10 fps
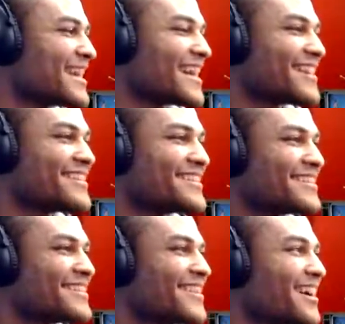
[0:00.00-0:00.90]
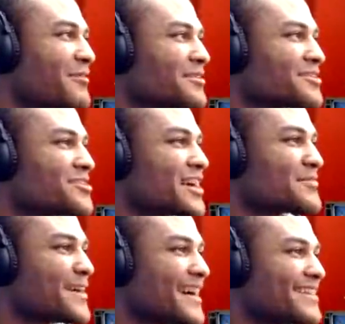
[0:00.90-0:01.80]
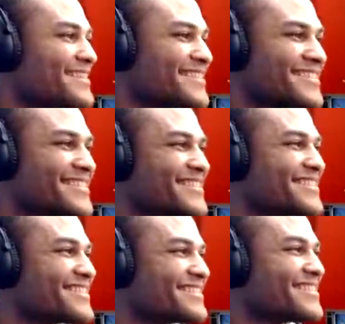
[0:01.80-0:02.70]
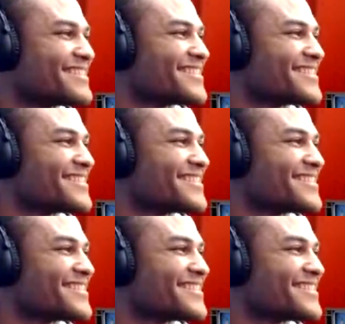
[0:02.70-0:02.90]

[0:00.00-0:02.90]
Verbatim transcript: Come on, just give me it. I want the jackpot.